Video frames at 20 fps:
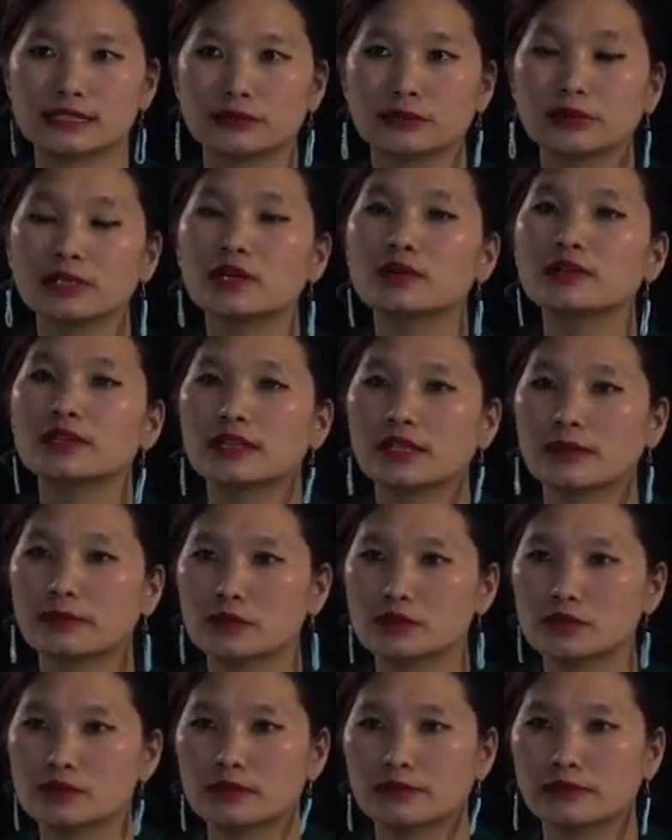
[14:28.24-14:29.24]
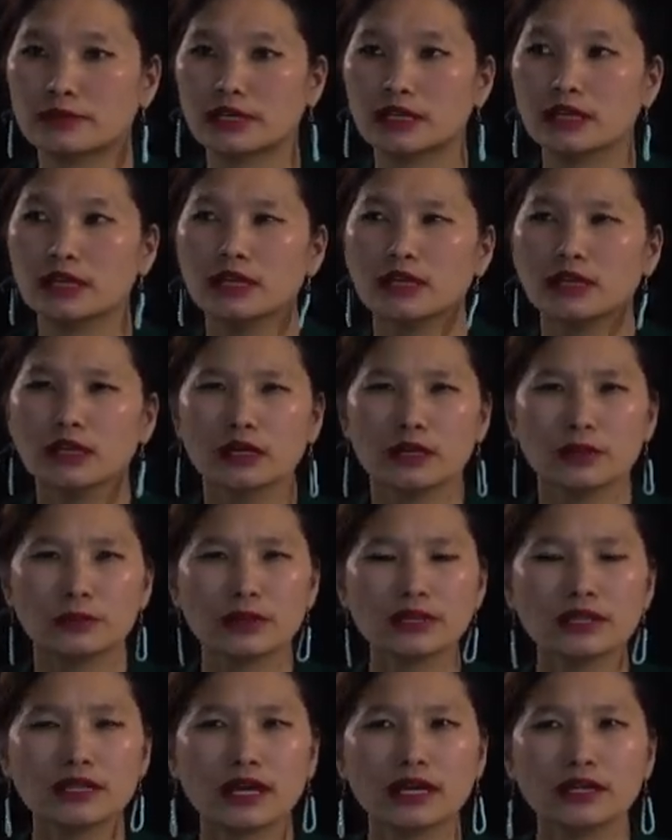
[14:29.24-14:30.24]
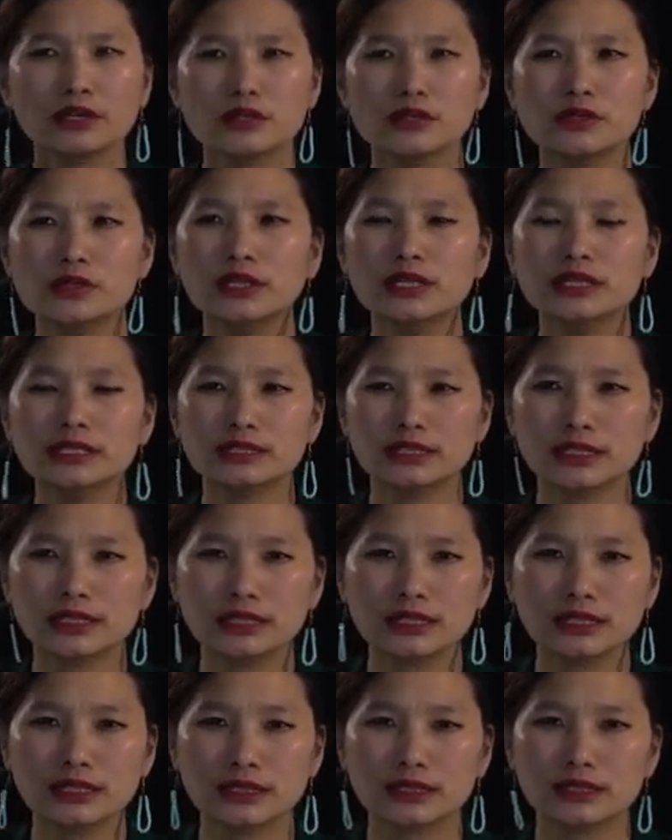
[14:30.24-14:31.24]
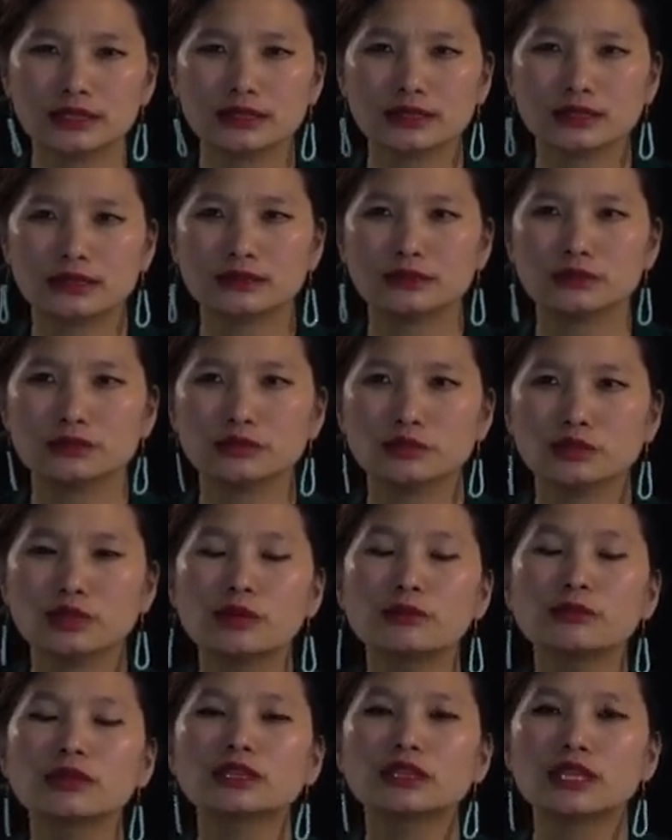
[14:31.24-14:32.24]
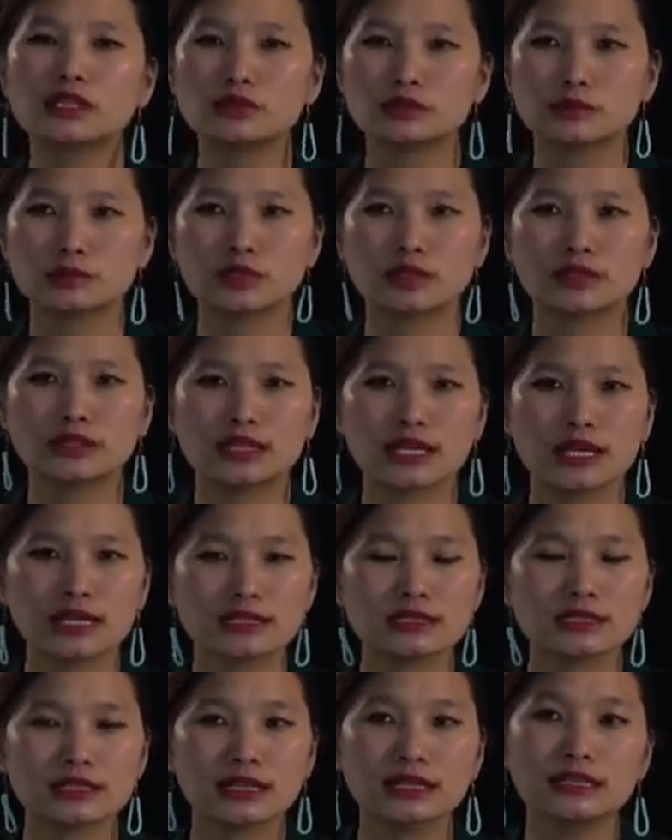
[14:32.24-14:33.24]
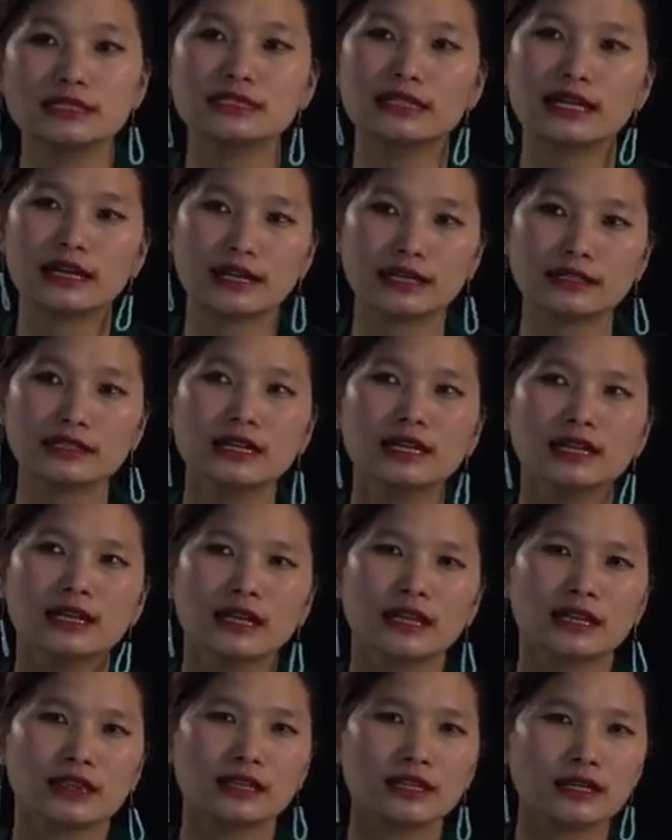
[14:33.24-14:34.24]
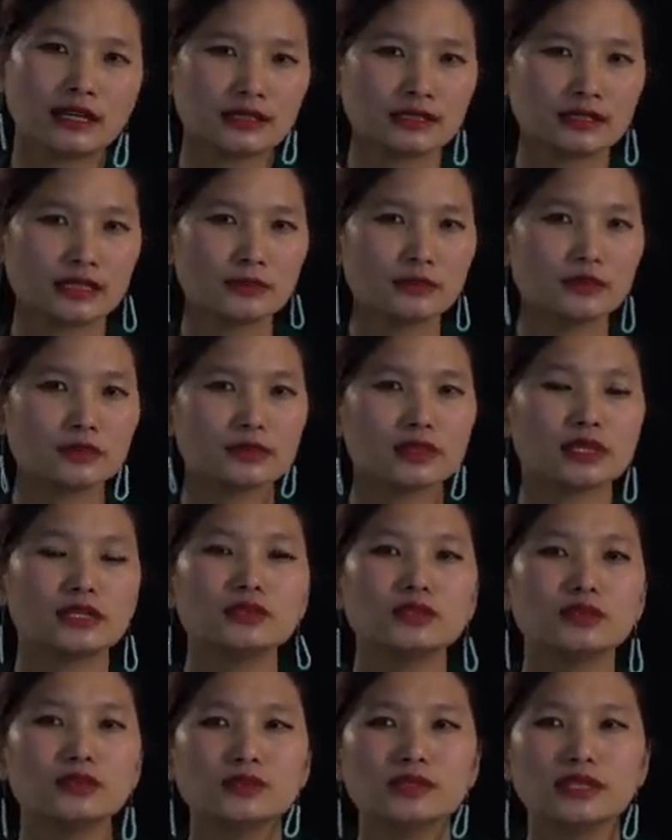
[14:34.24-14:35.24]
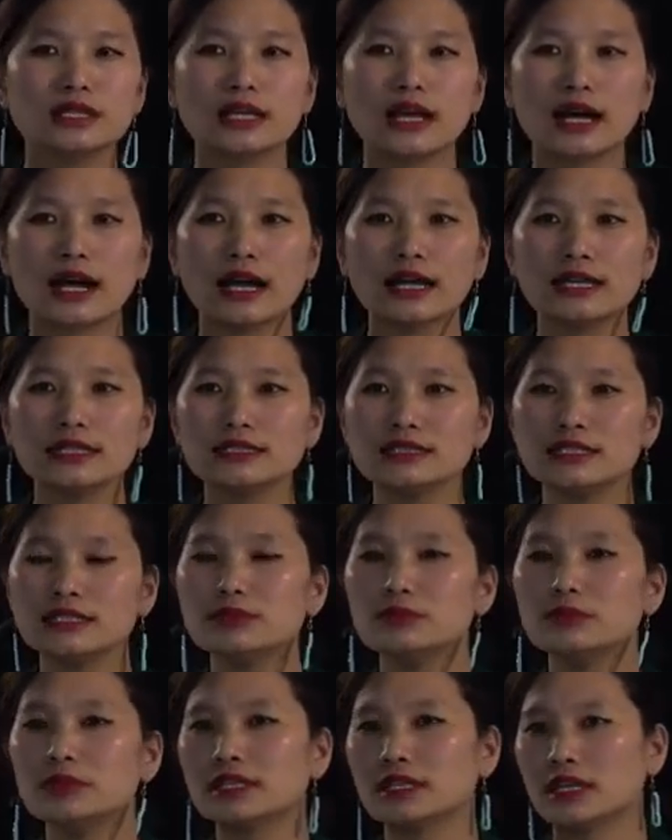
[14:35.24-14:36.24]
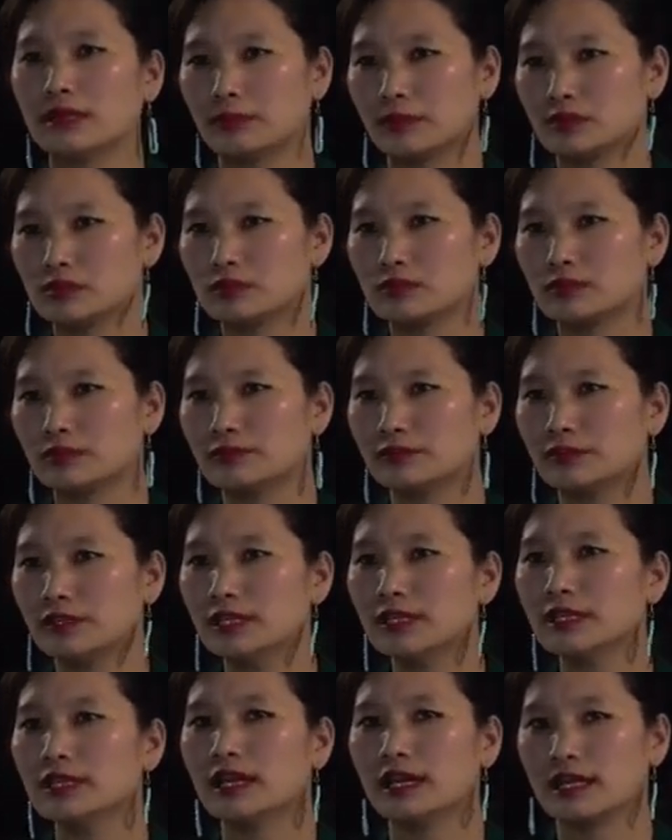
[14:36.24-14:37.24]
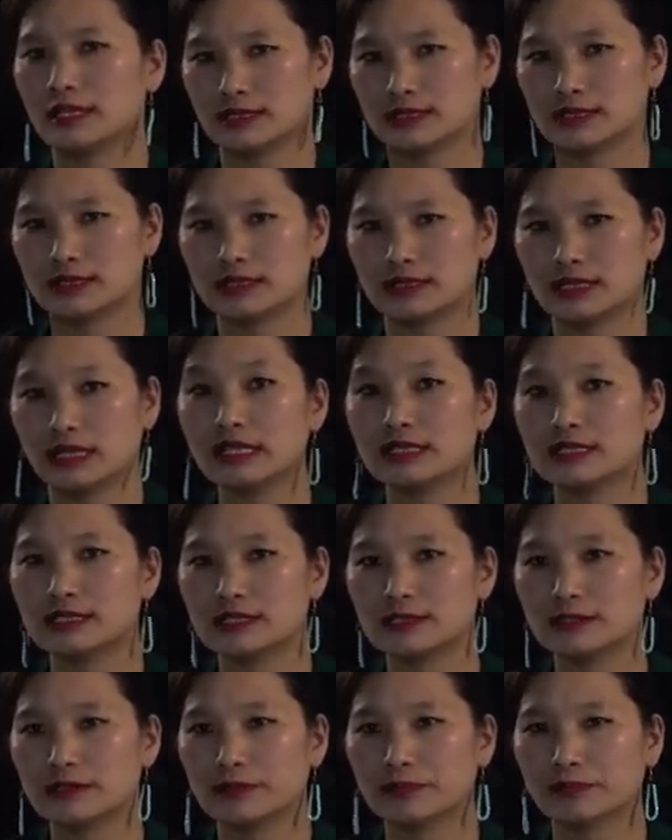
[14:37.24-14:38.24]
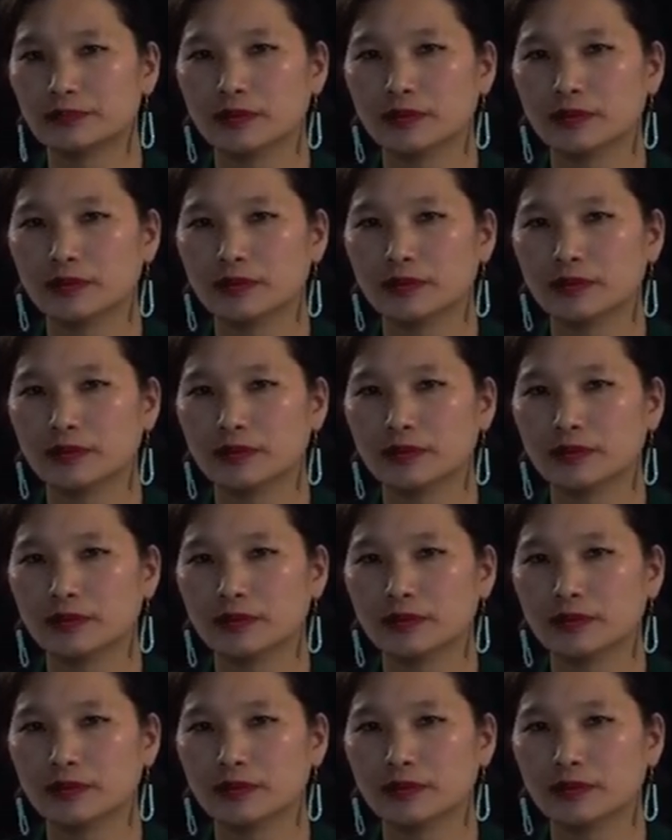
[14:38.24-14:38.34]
without an apostrophe. What I usually see in the normal classroom context is that there are some students using it with apostrophe s, its.